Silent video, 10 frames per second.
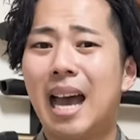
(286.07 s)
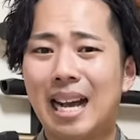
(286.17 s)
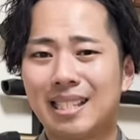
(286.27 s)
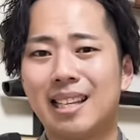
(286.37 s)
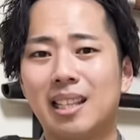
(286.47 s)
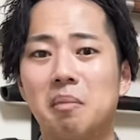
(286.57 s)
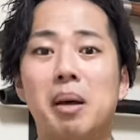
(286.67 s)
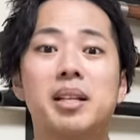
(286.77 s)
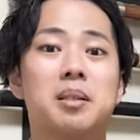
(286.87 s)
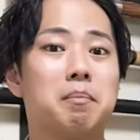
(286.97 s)
accidentally
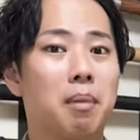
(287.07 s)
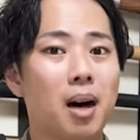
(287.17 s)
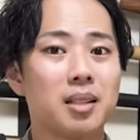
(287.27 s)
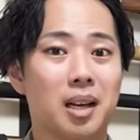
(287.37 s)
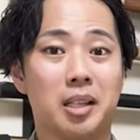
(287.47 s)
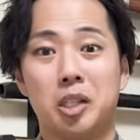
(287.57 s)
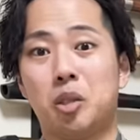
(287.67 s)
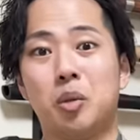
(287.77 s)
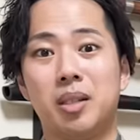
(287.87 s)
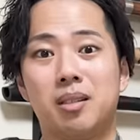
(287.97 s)
met his boss on the
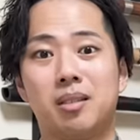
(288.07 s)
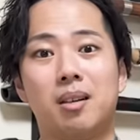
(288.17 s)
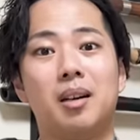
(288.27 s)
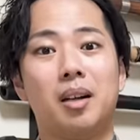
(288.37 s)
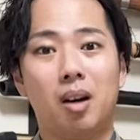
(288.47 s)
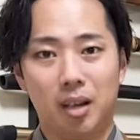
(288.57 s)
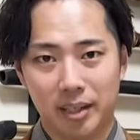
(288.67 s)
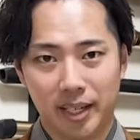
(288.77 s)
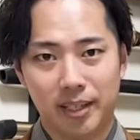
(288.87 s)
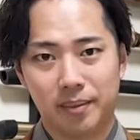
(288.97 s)
streets on a
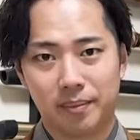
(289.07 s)
holiday.